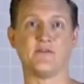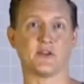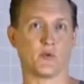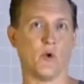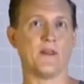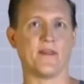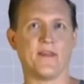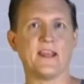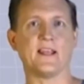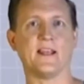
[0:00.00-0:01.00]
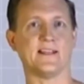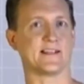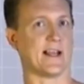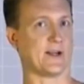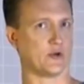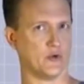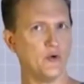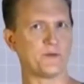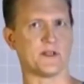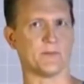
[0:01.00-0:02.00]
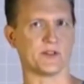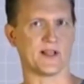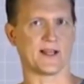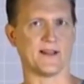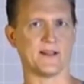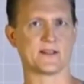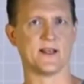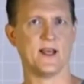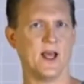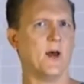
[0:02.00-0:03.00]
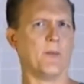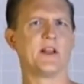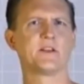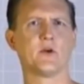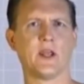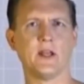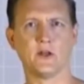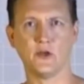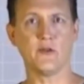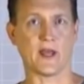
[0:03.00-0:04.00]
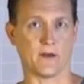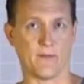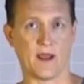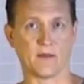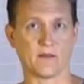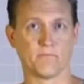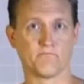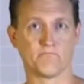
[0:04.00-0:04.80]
just one thing inside group symbols like this, but it's okay to do that in math.